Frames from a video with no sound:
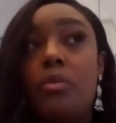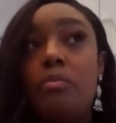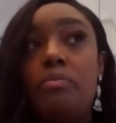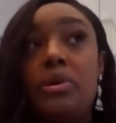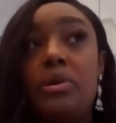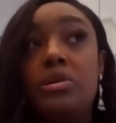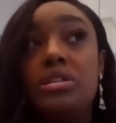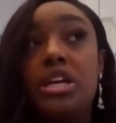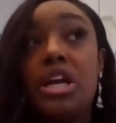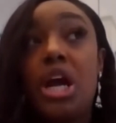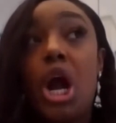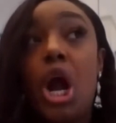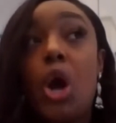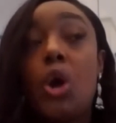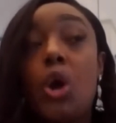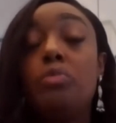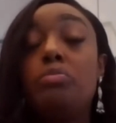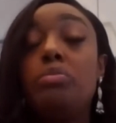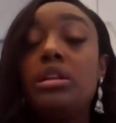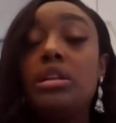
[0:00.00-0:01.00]
building our
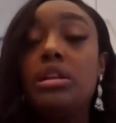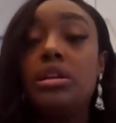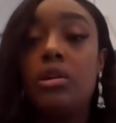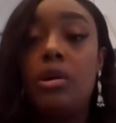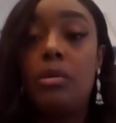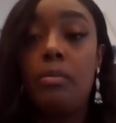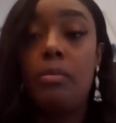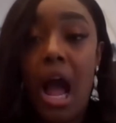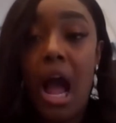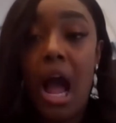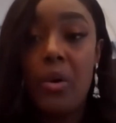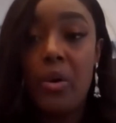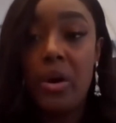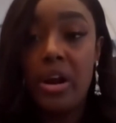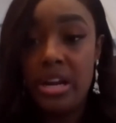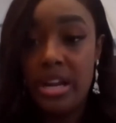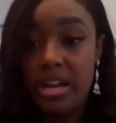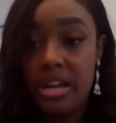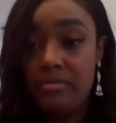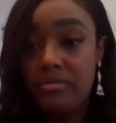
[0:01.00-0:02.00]
own political power
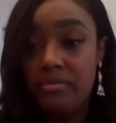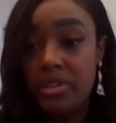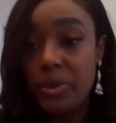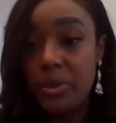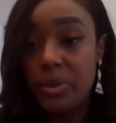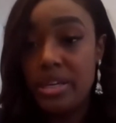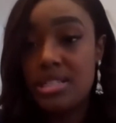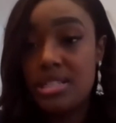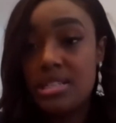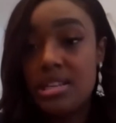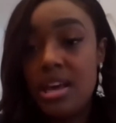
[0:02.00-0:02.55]
and influence,